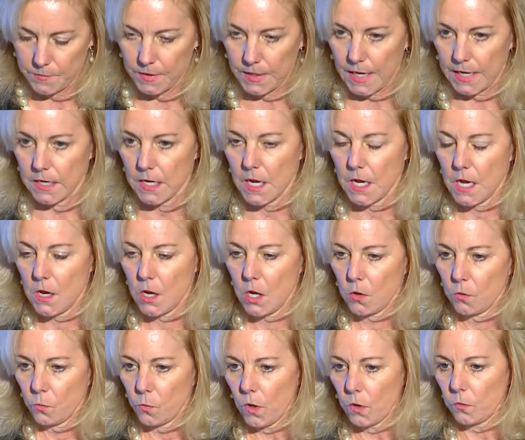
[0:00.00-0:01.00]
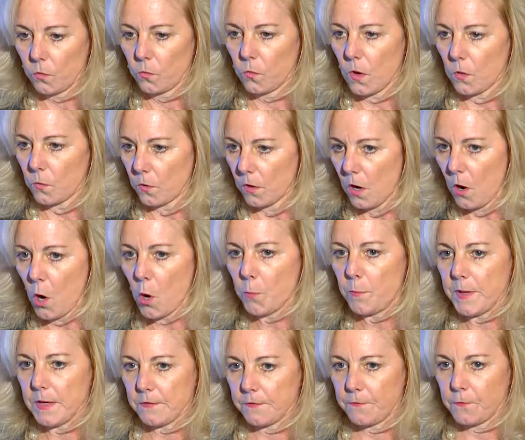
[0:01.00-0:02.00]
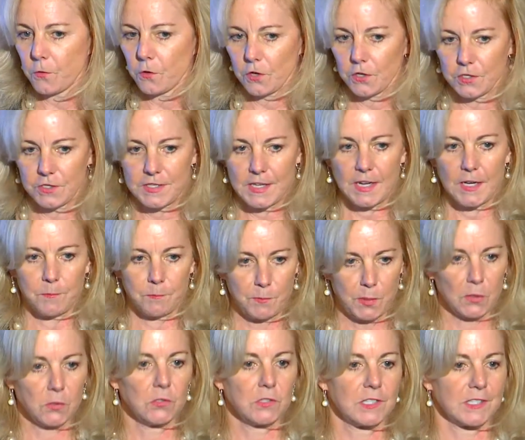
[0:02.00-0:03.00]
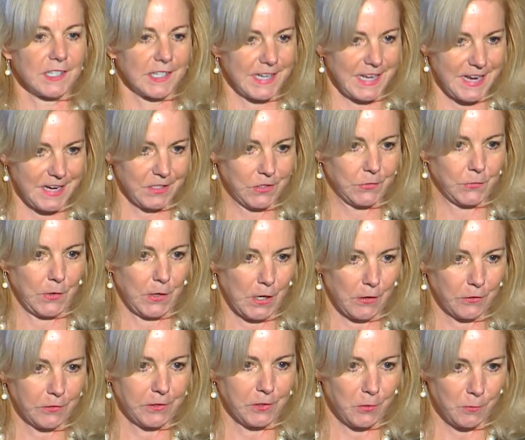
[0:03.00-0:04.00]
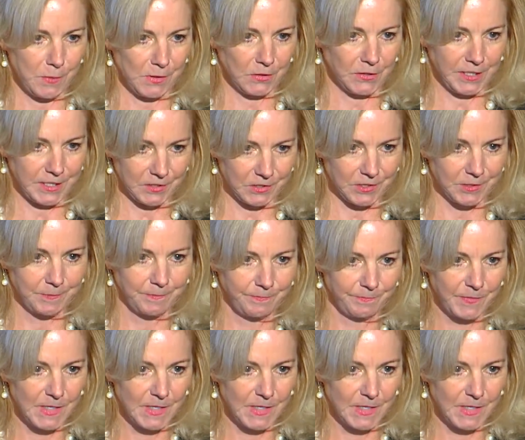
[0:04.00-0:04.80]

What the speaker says: But what we're hoping for is that it builds the case for healthier buildings.